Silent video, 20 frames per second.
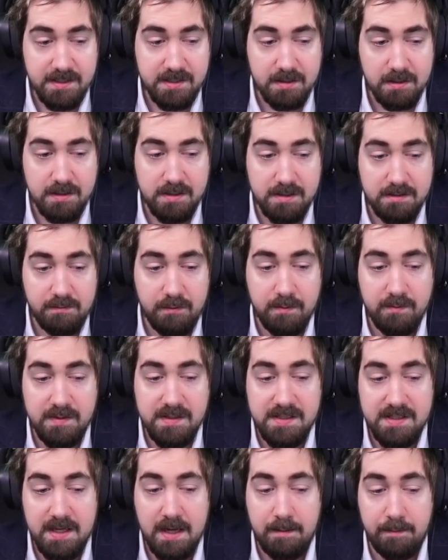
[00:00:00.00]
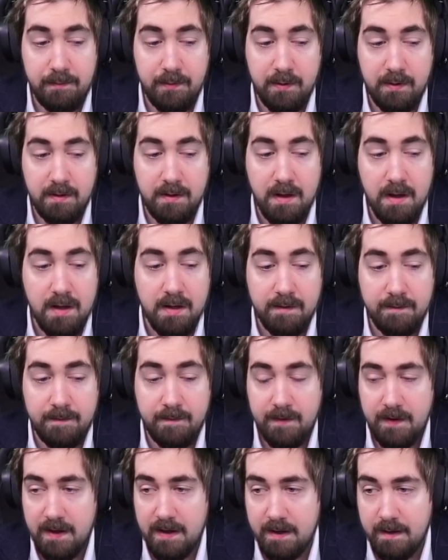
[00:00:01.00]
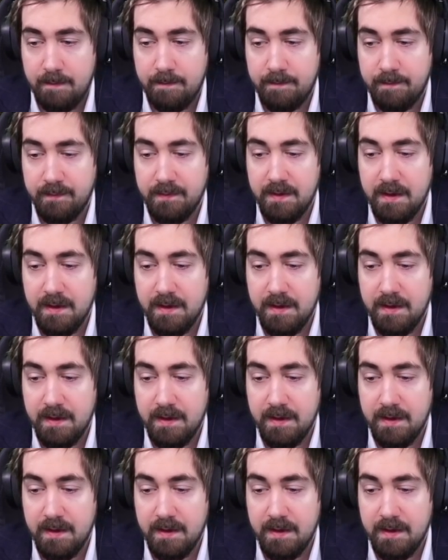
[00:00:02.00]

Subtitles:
charges from Disciple of the